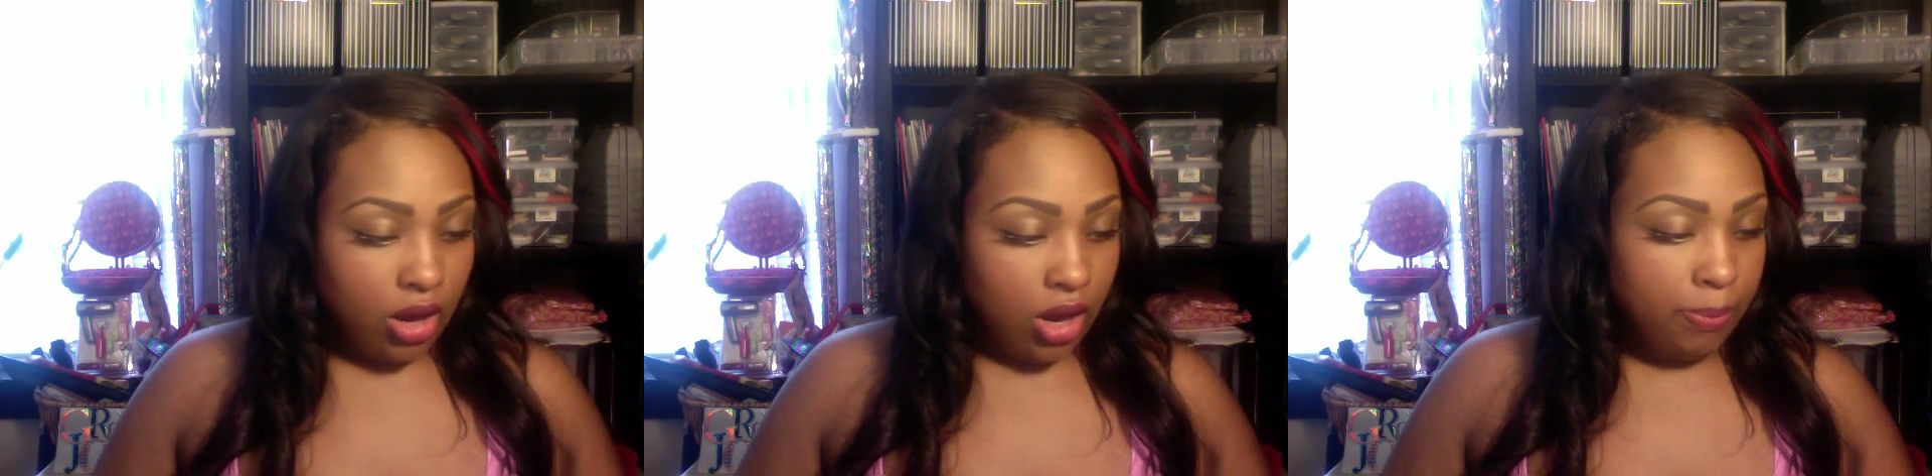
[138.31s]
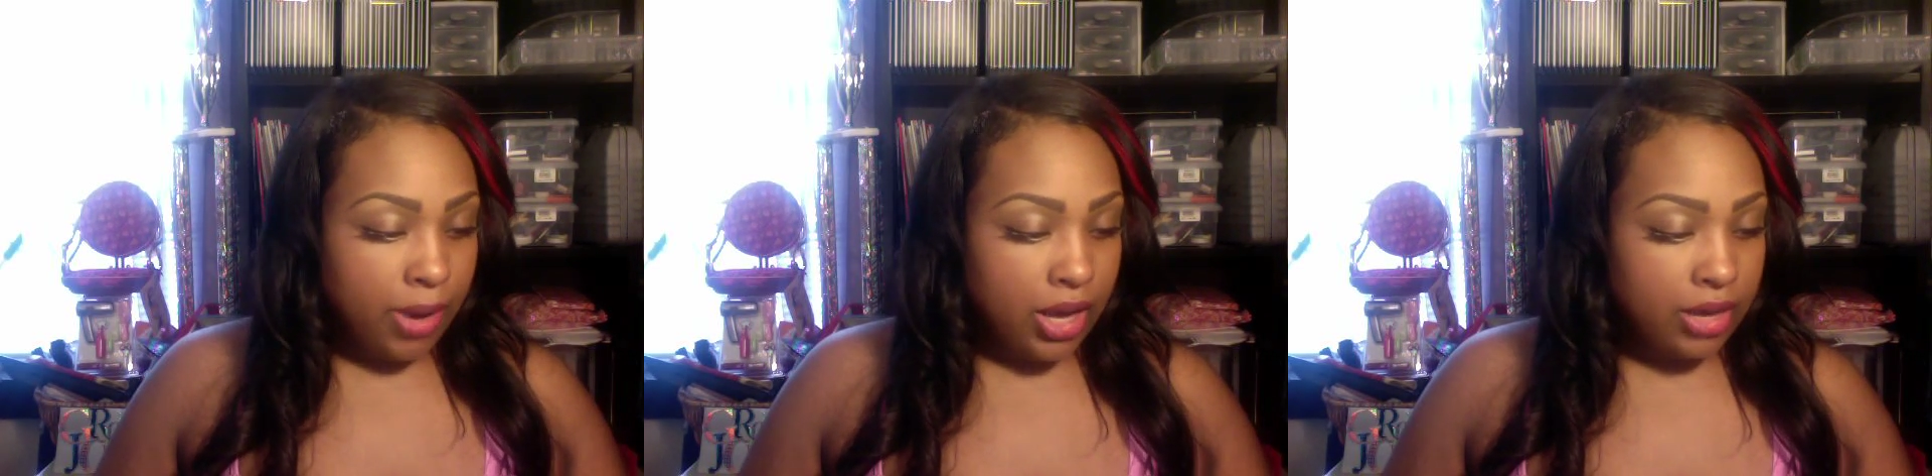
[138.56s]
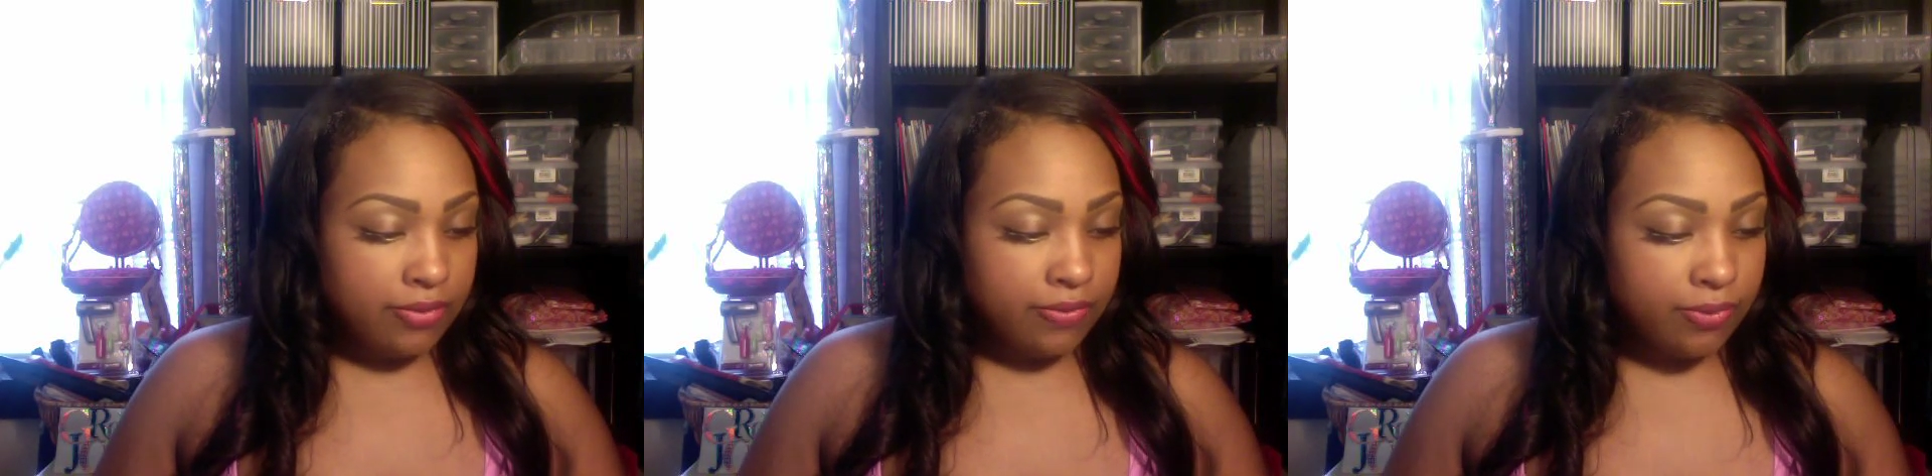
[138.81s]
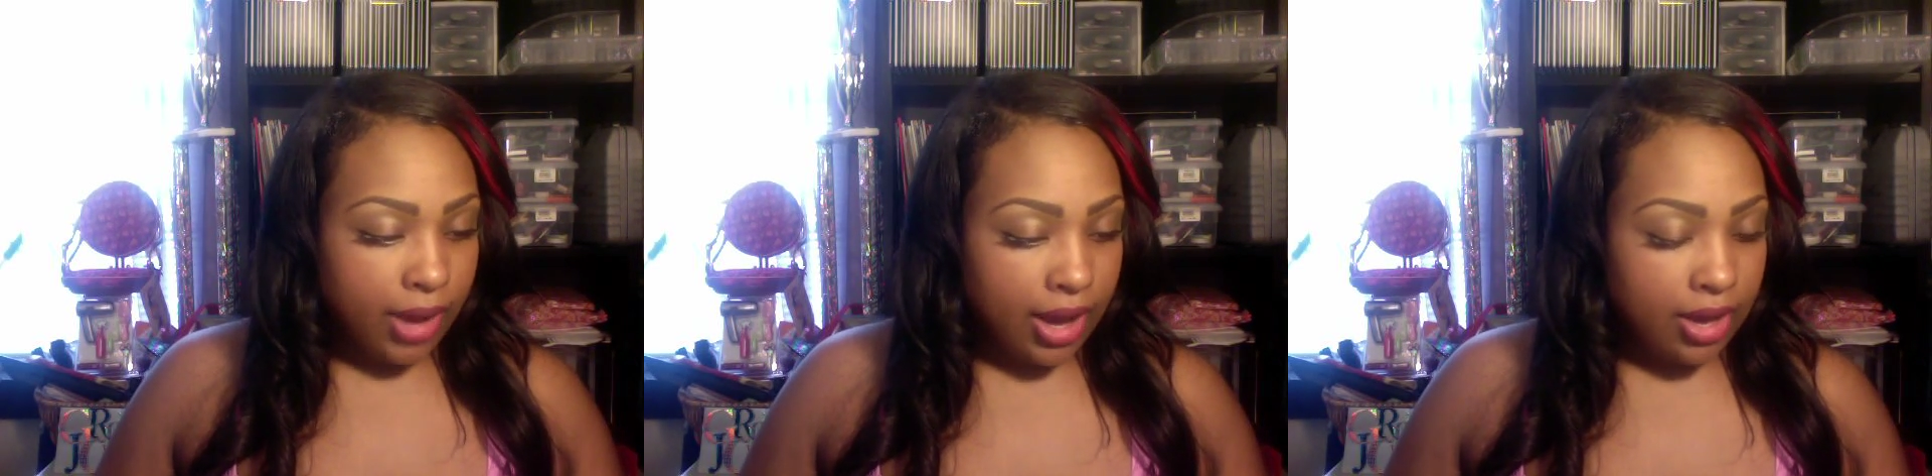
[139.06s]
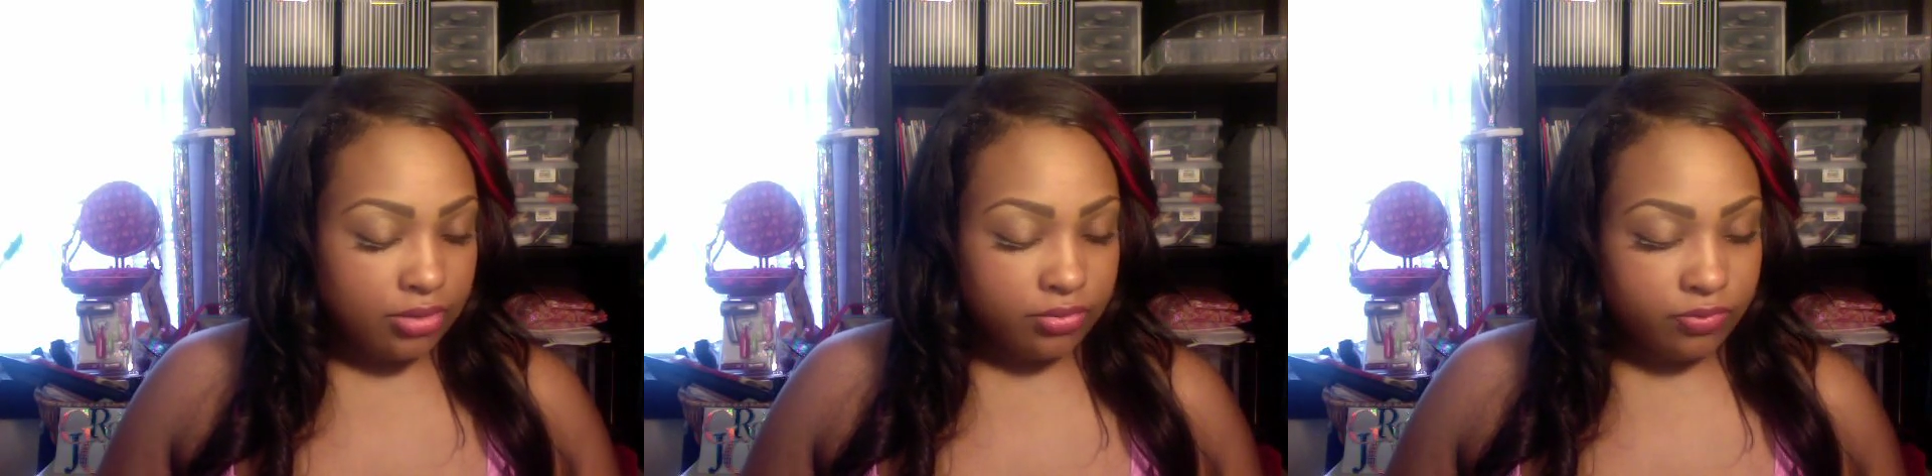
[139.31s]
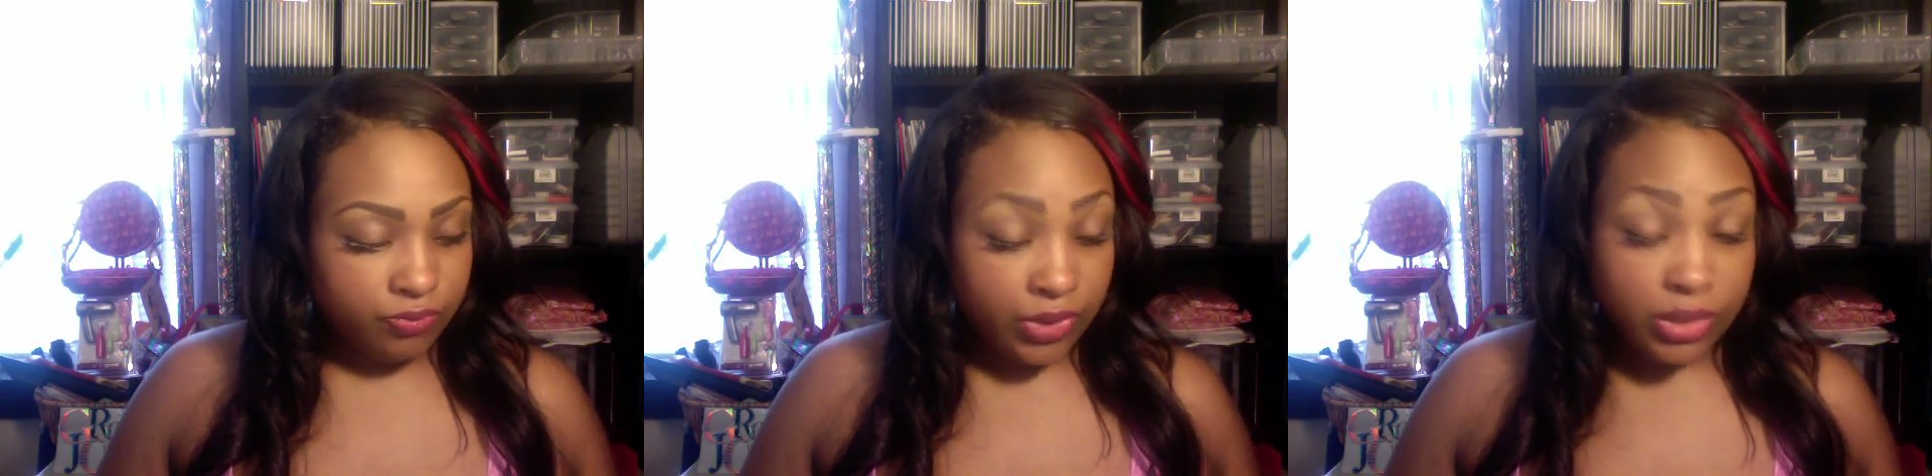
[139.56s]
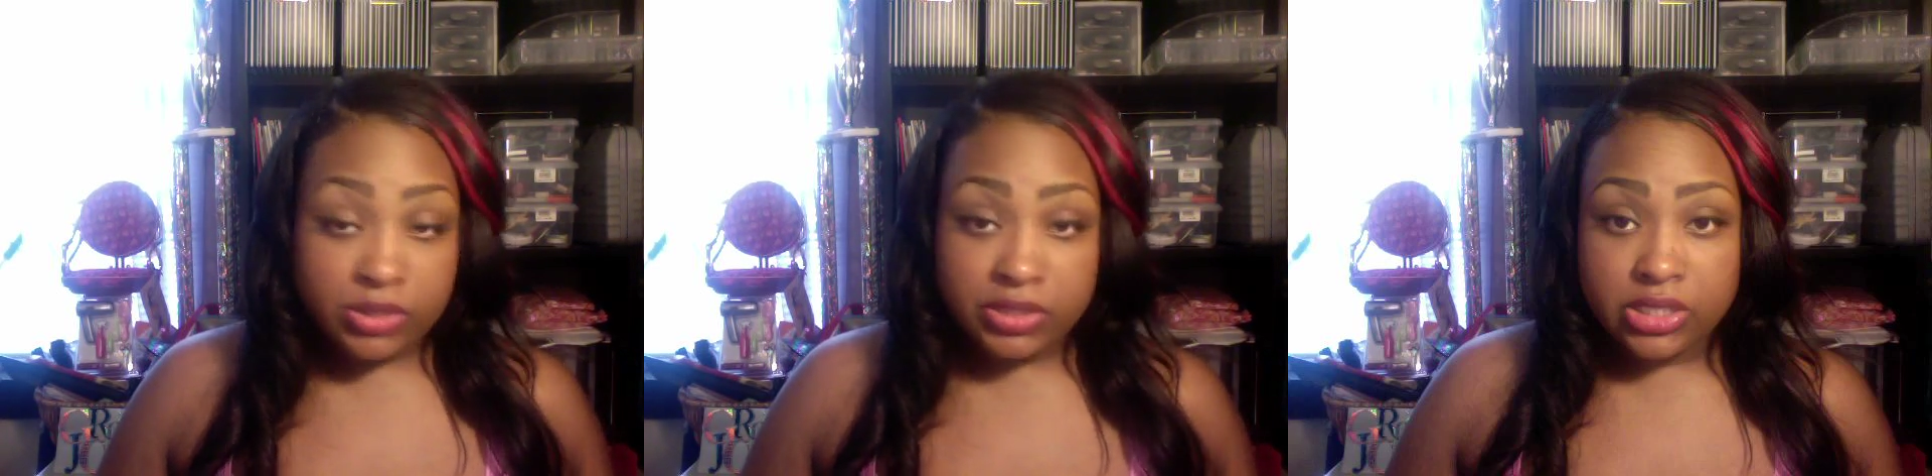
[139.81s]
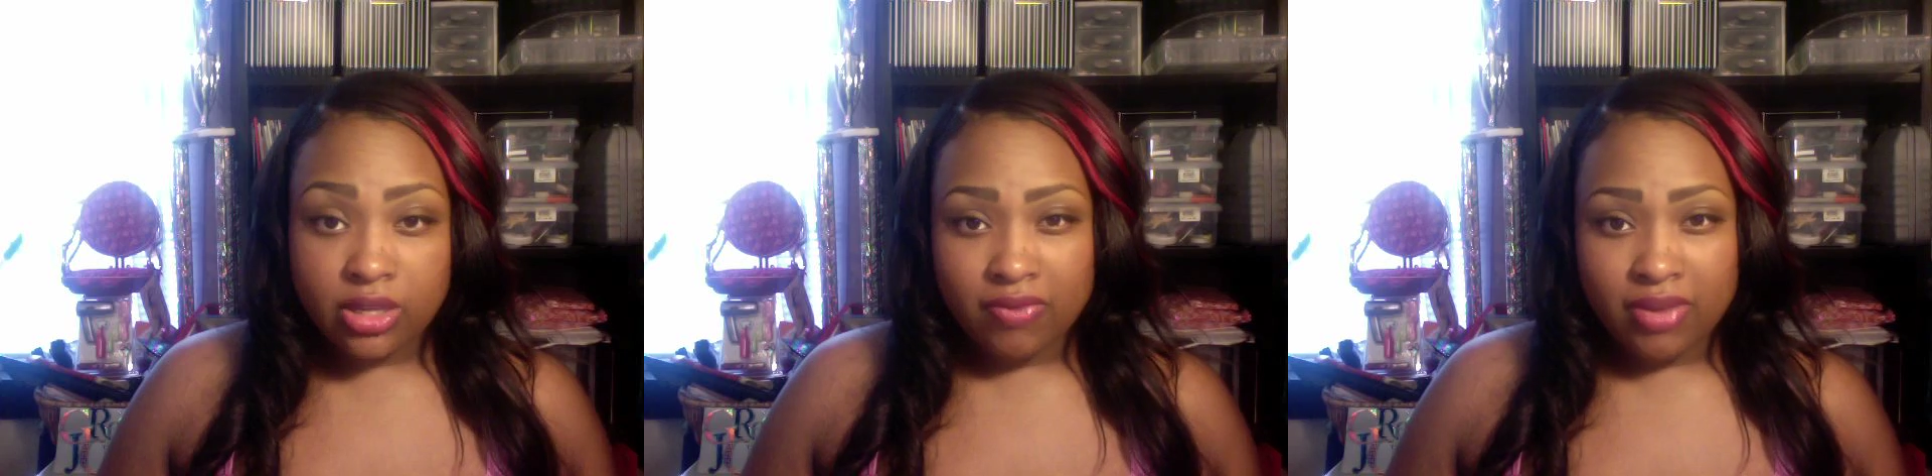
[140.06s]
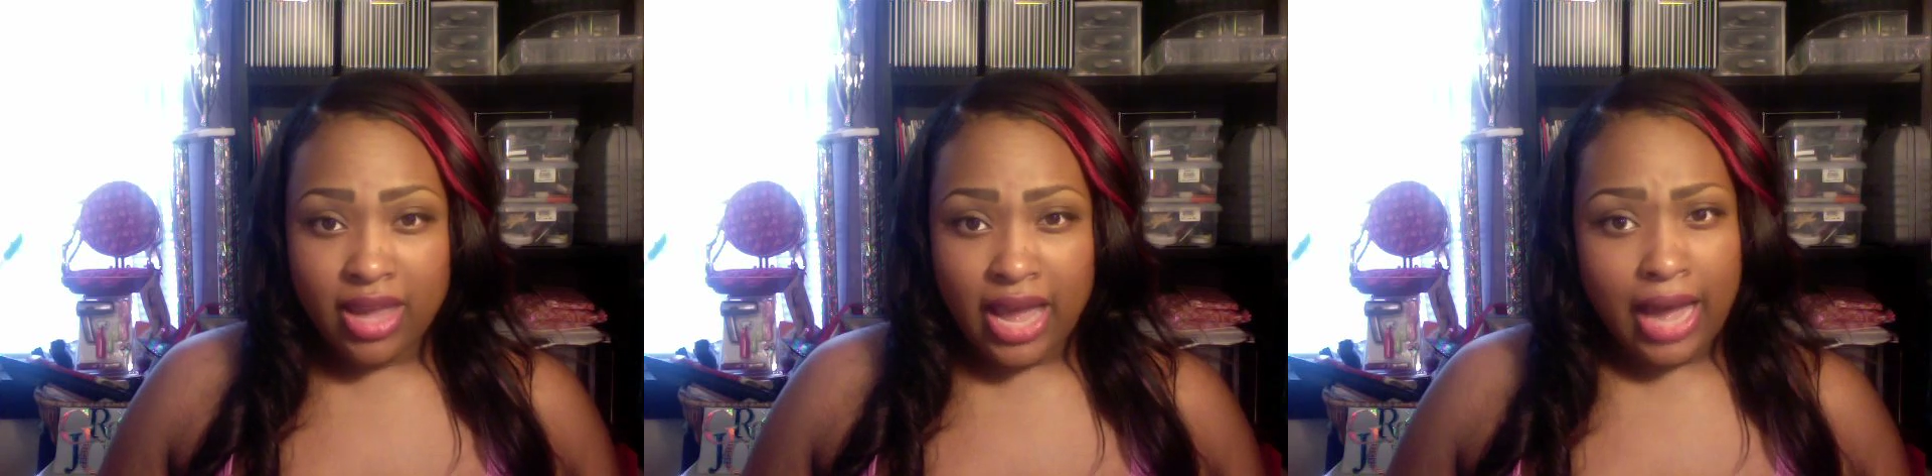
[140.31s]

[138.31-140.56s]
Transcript: Upon first receiving it,